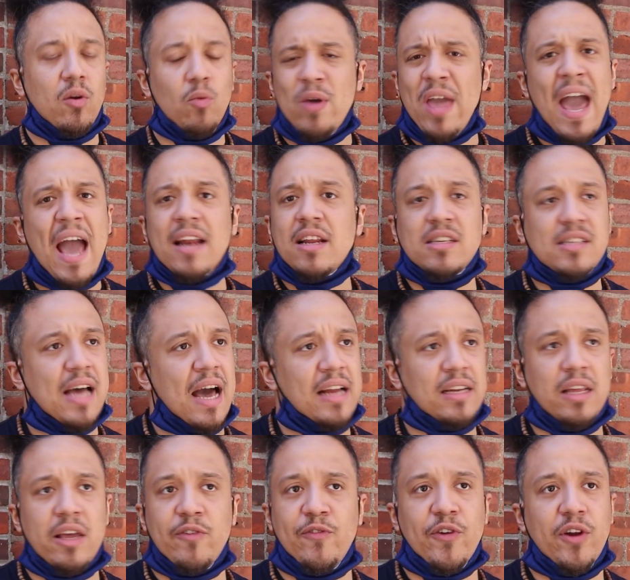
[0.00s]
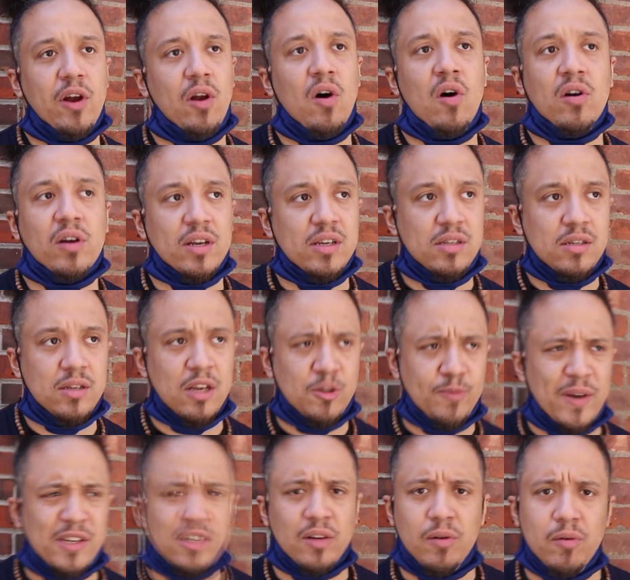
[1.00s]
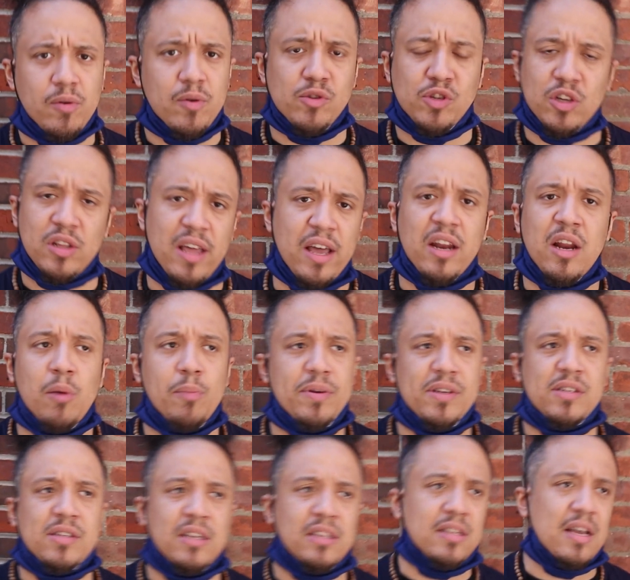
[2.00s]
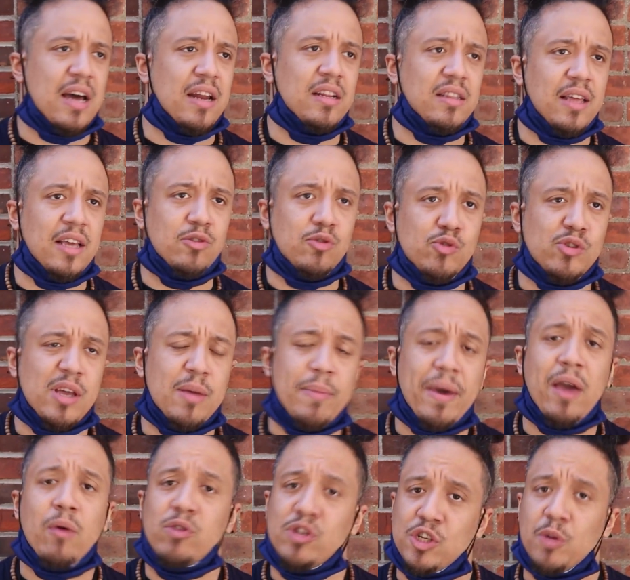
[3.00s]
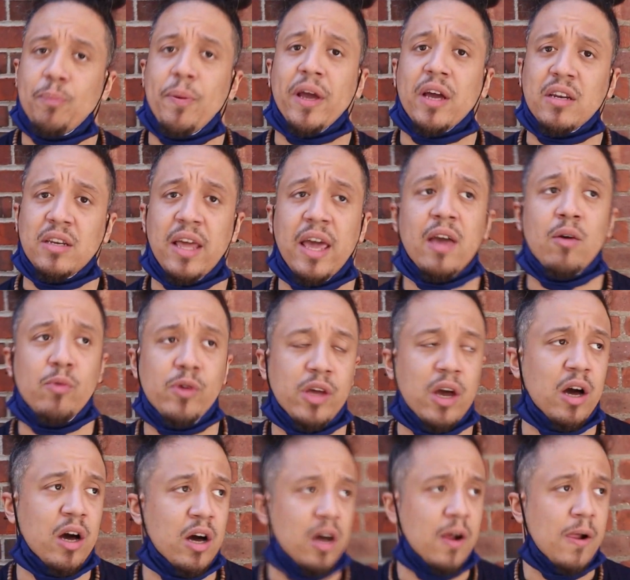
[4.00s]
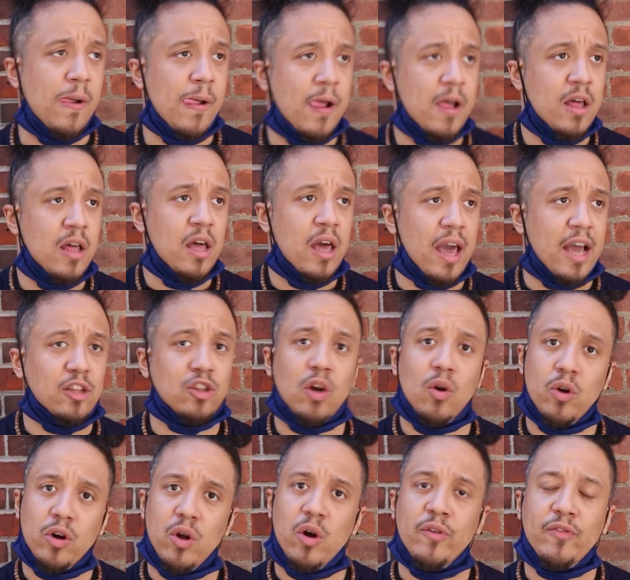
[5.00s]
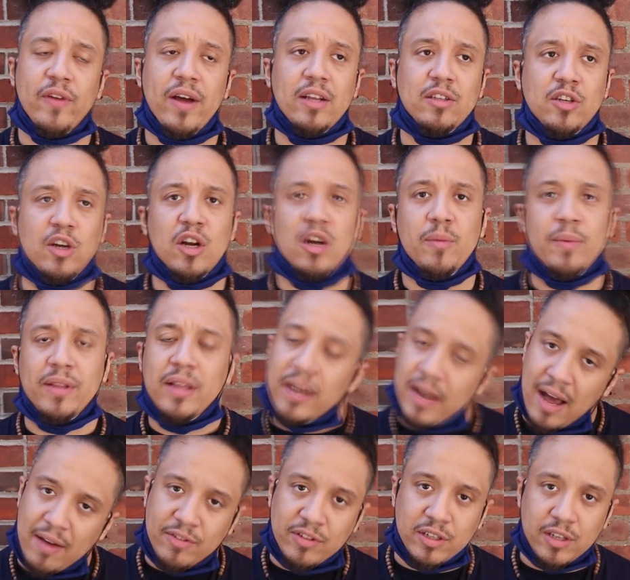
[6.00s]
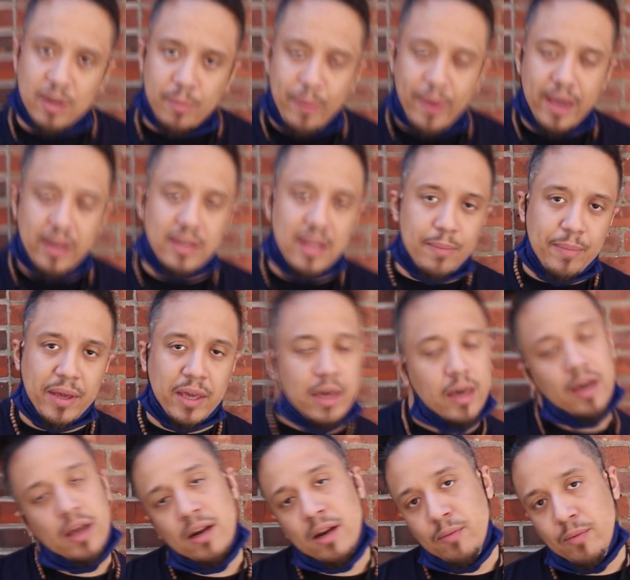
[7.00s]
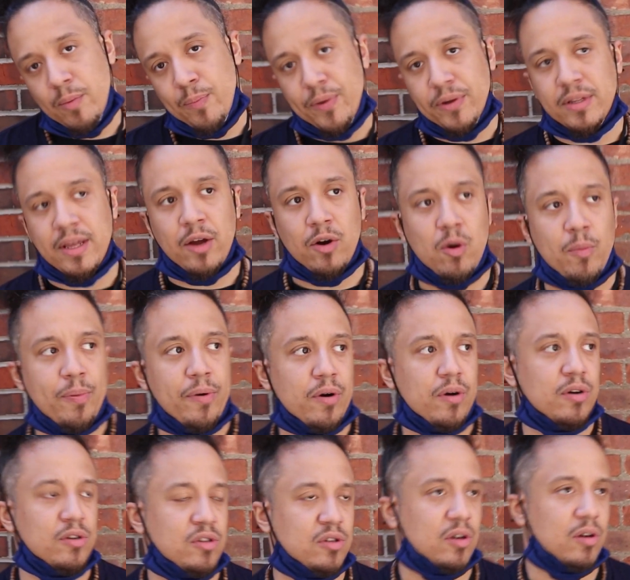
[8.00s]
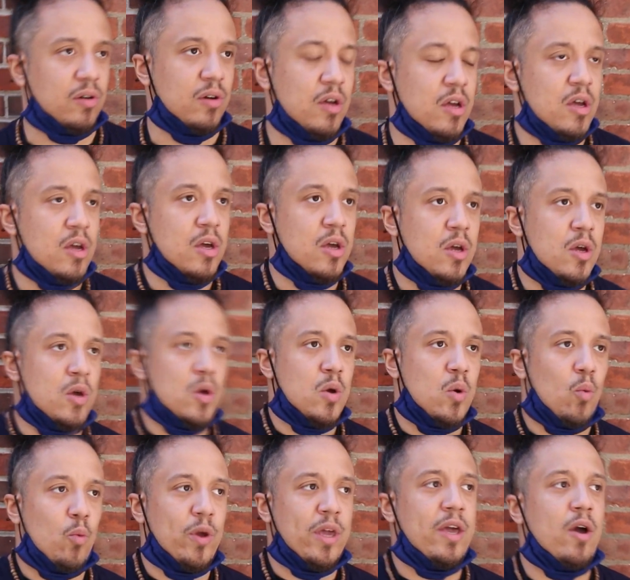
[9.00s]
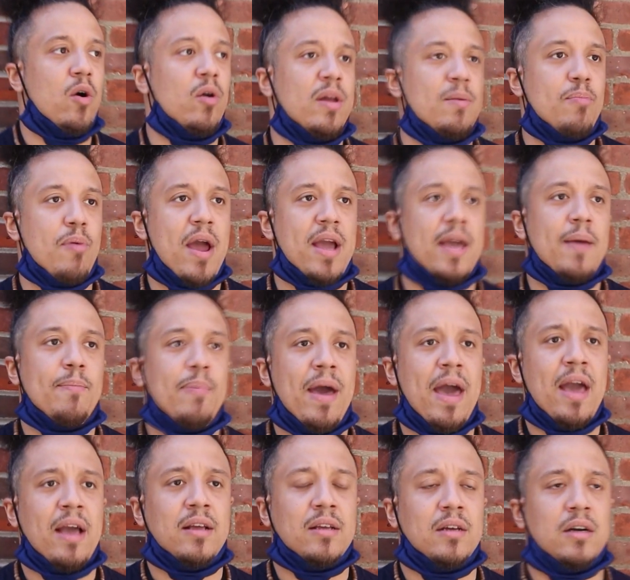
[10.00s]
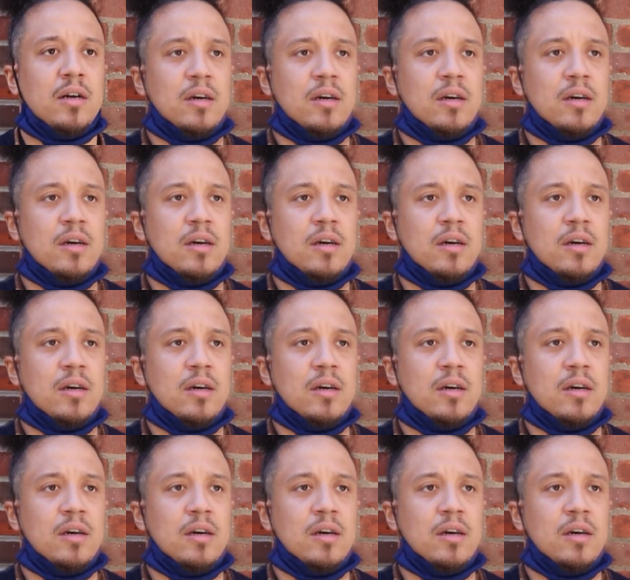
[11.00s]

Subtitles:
we had this idea for the longest, especially when we was on the NLBC side of things. He was like, man, we should pick a day and throw an offline tournament. And obviously the pandemic hit and we put that on pause. So we only bring it back